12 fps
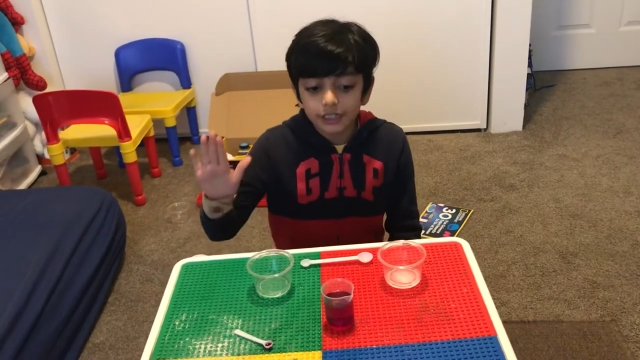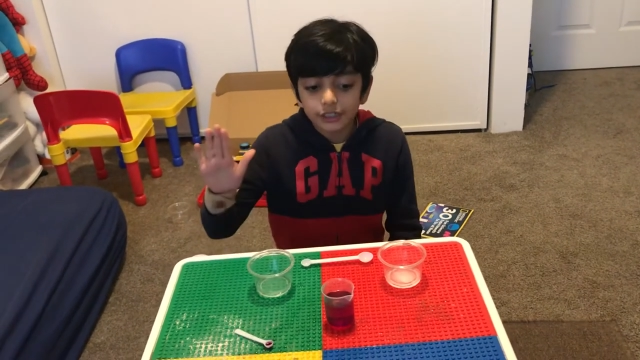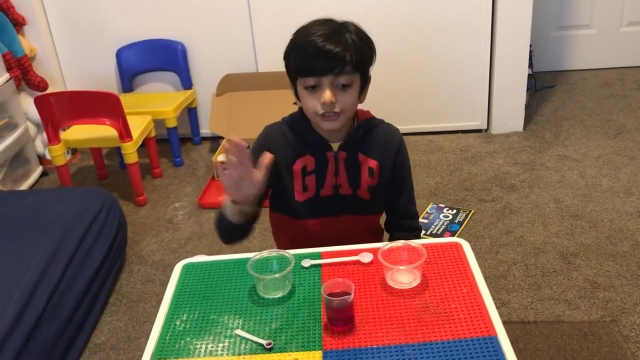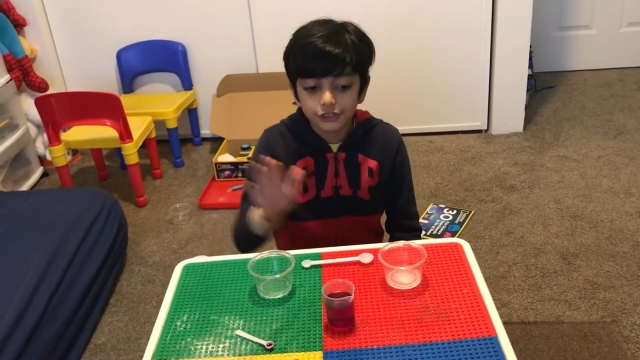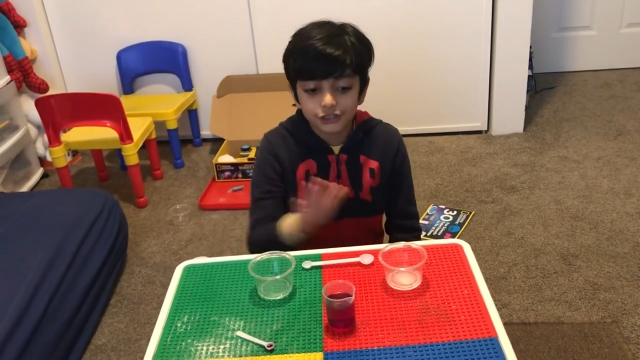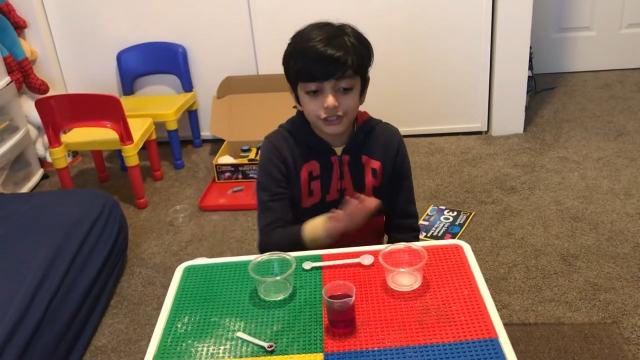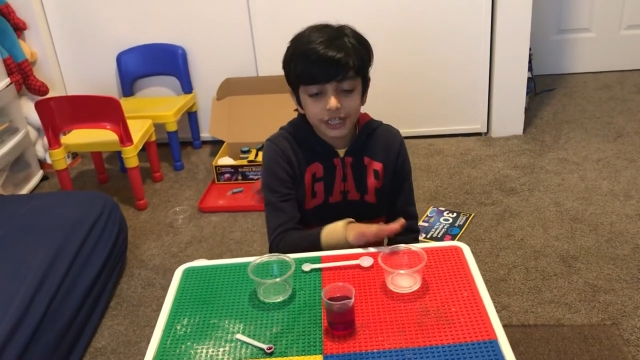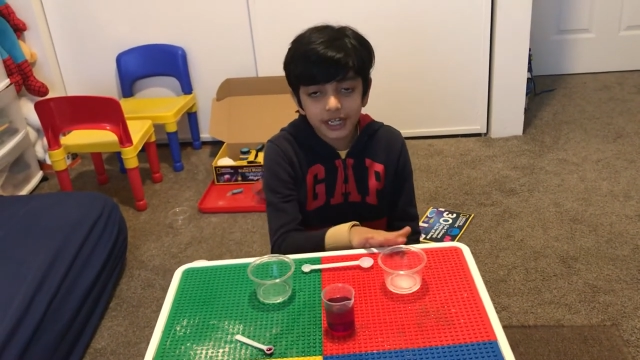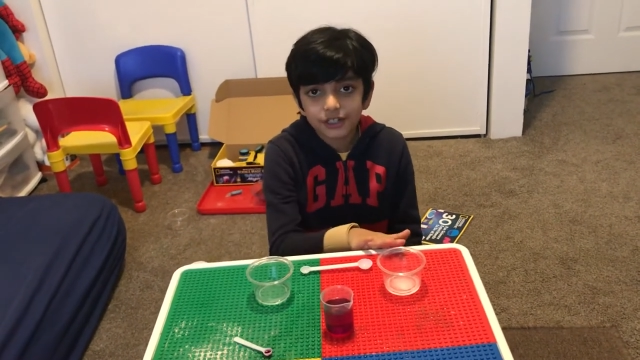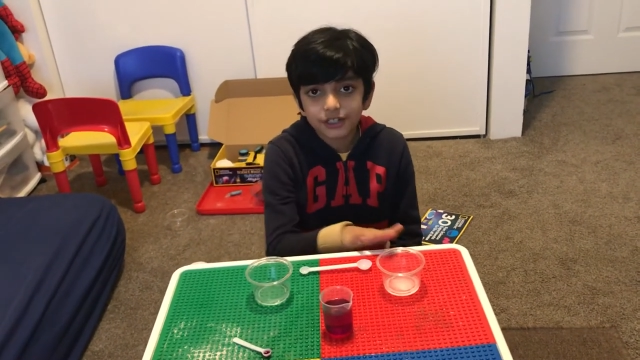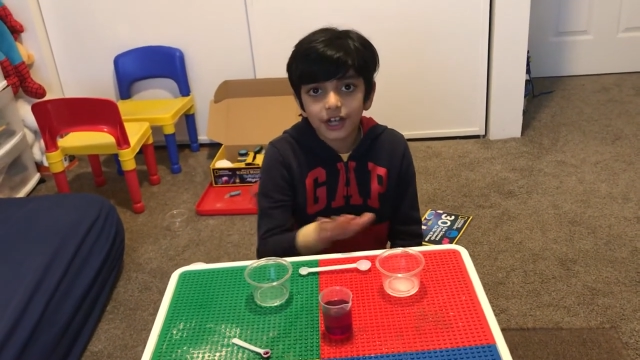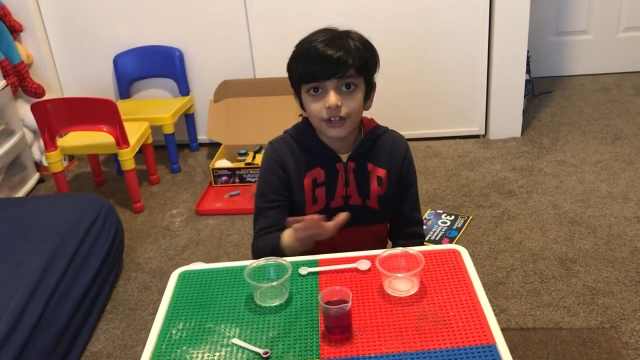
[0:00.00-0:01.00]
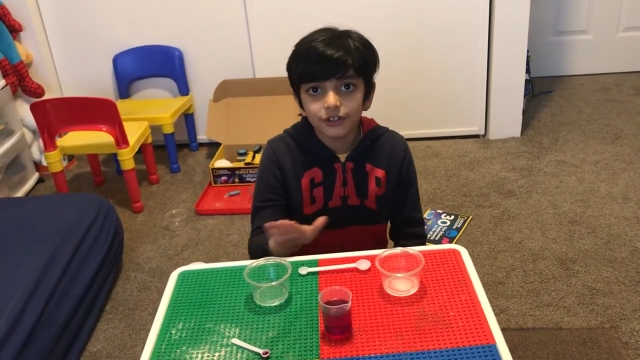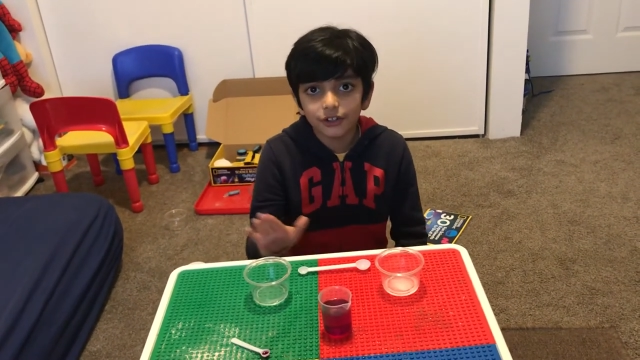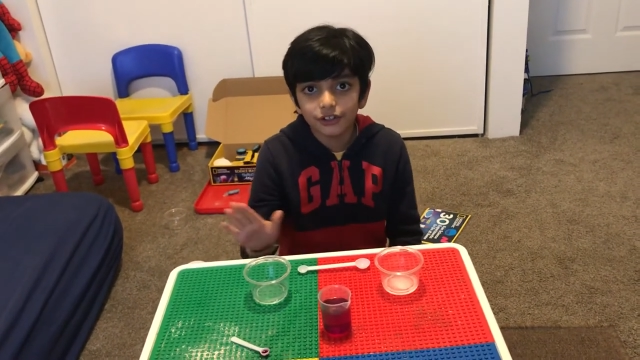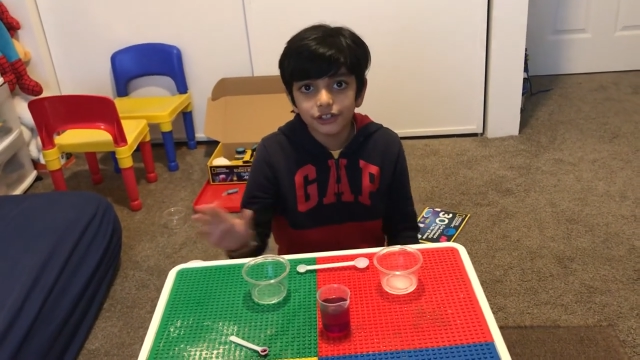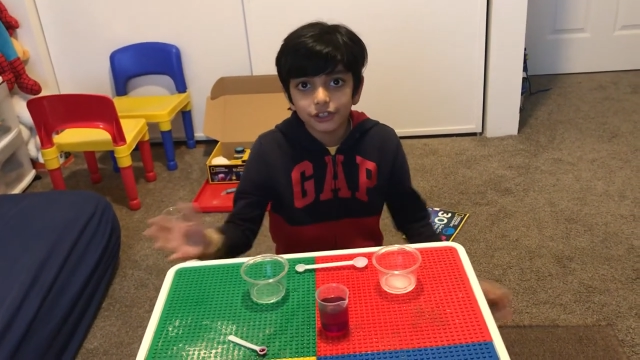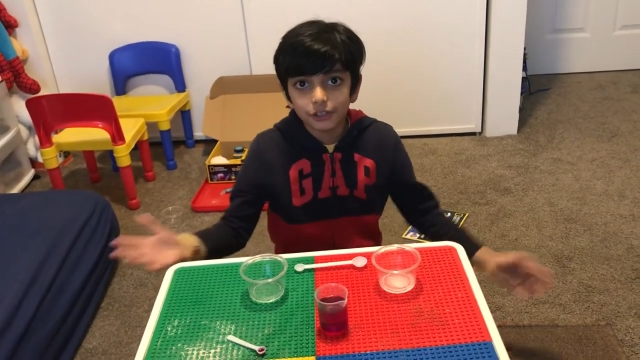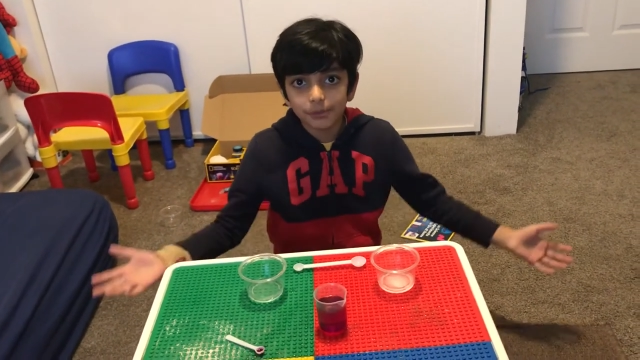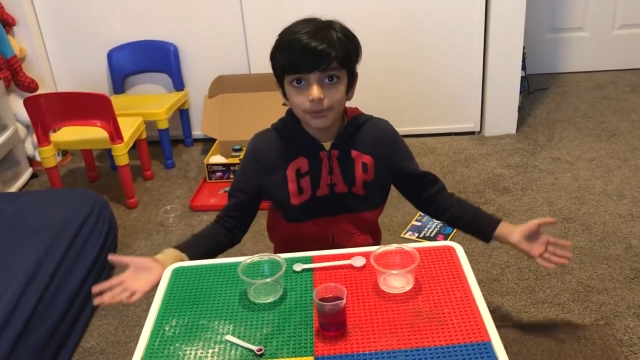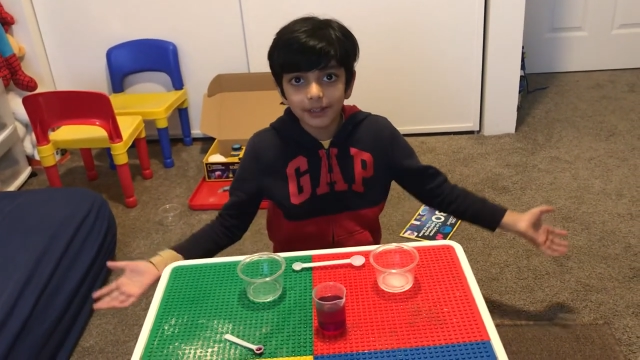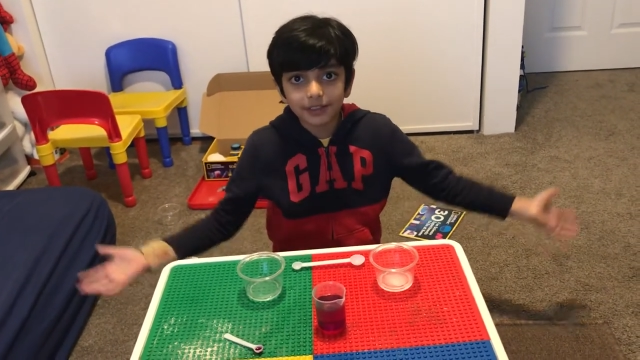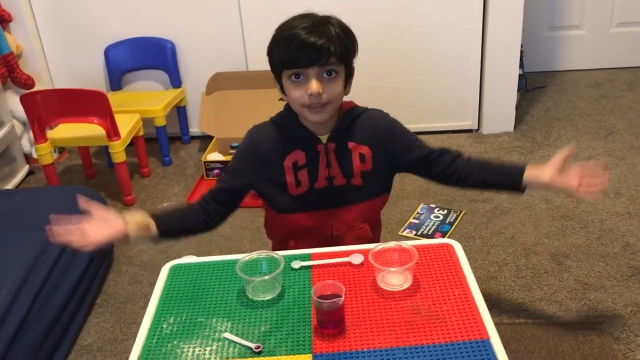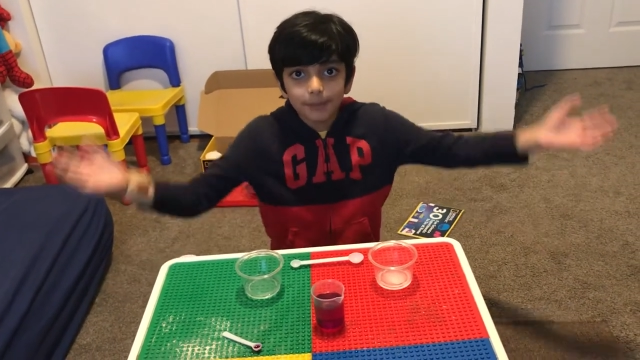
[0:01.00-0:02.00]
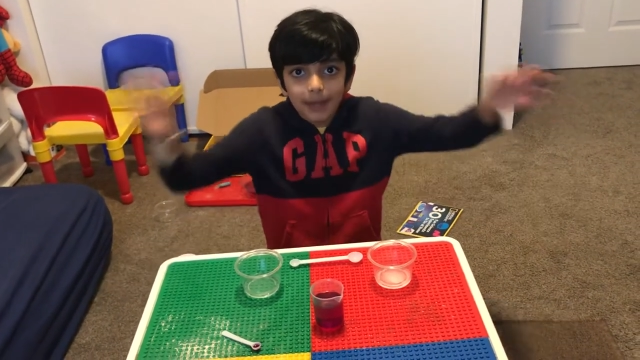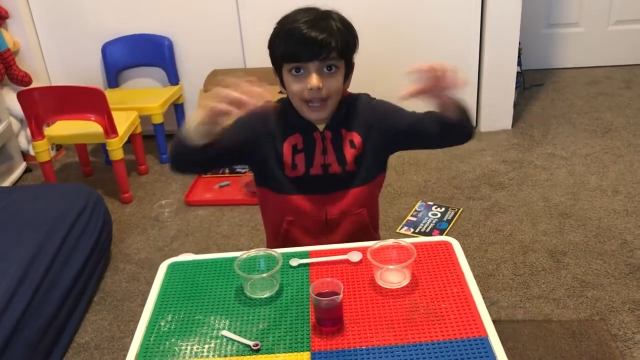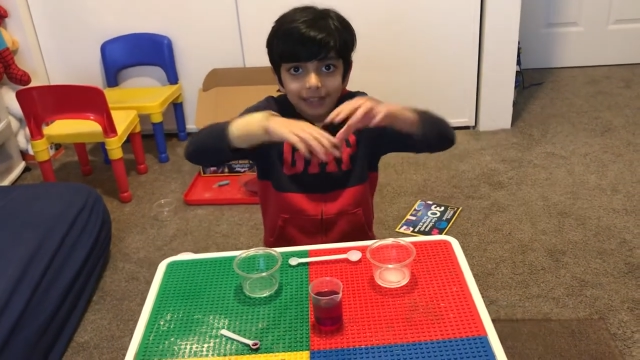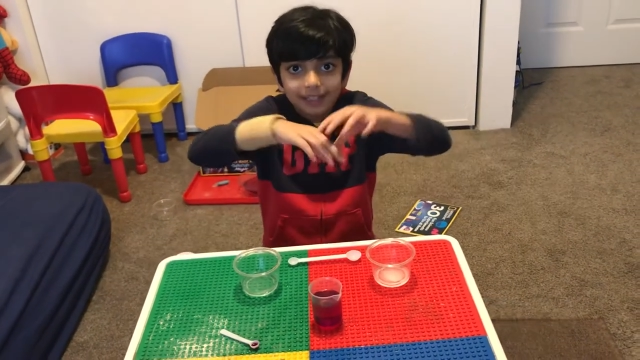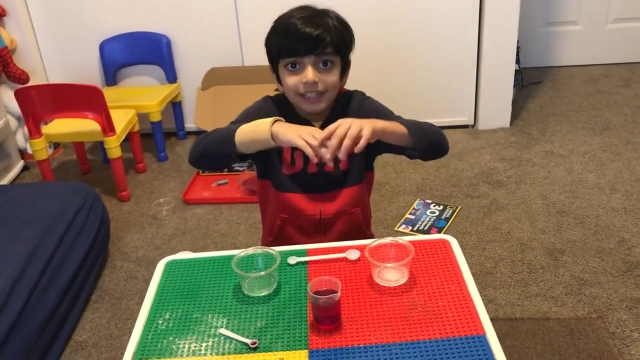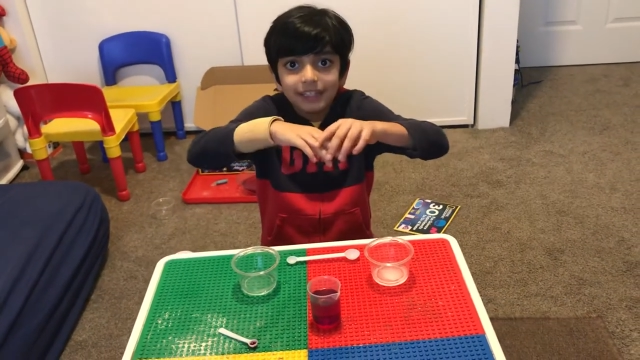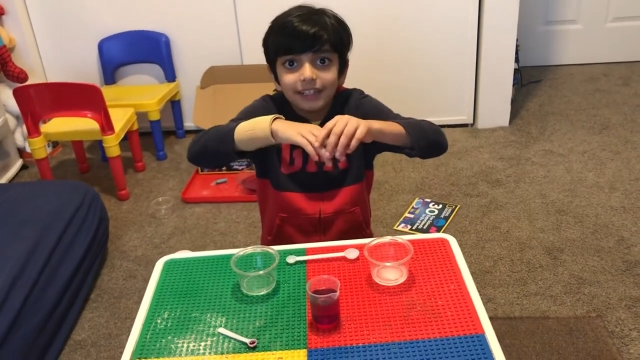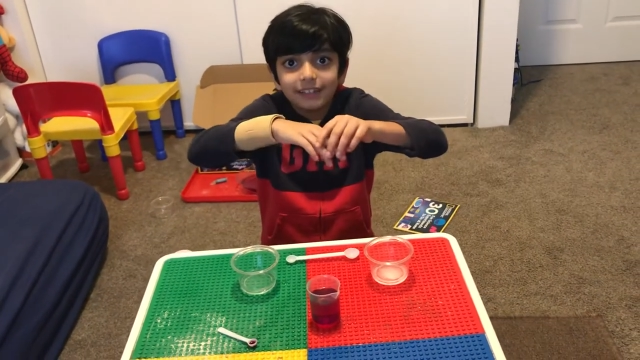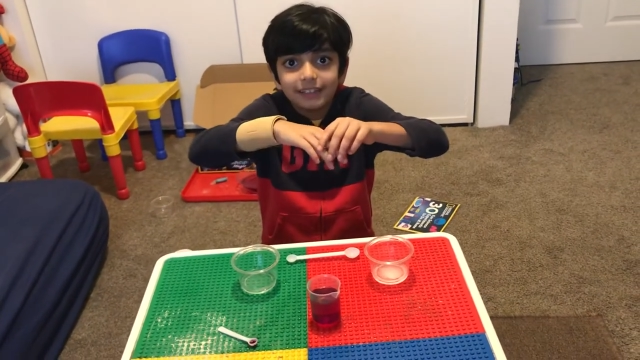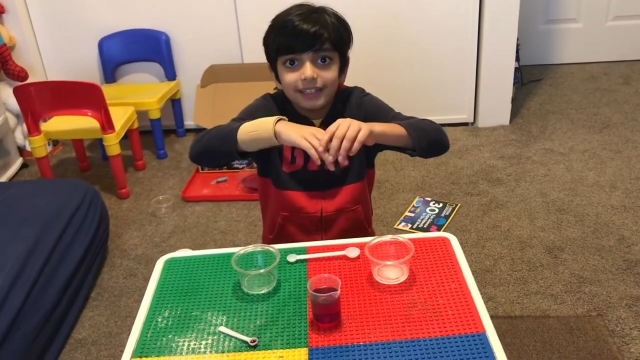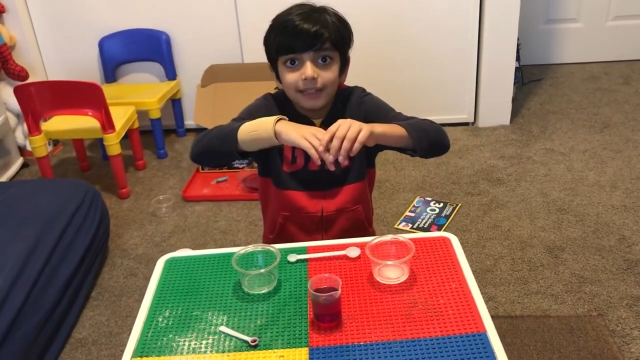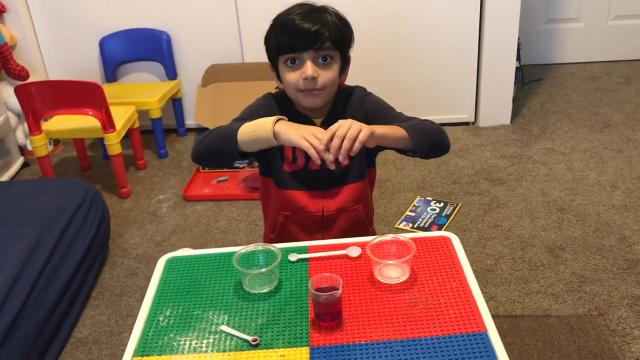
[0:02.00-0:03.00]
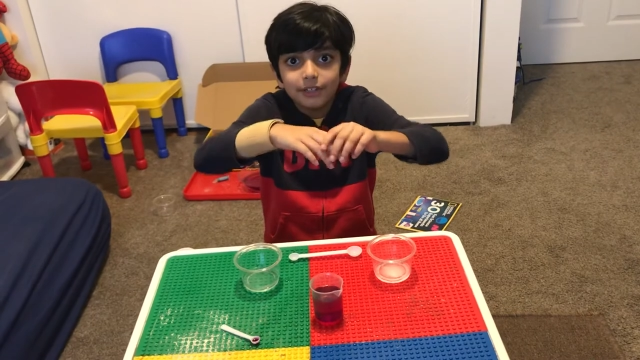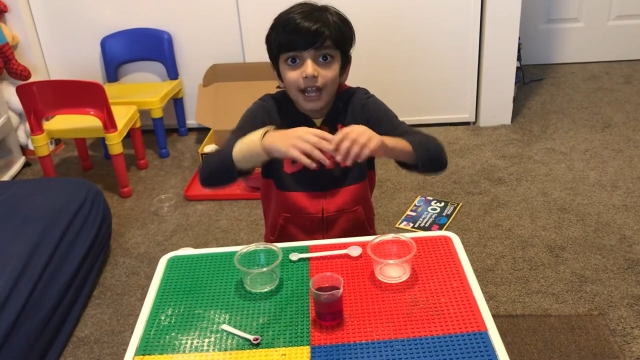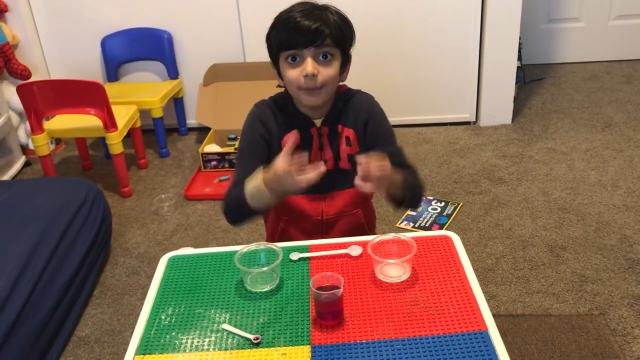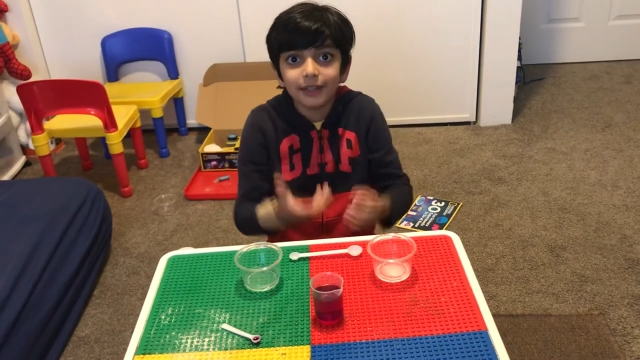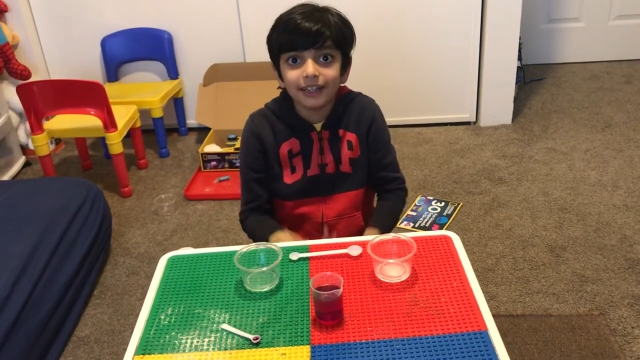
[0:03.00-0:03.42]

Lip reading: you change colors, you mix them back in at the same time,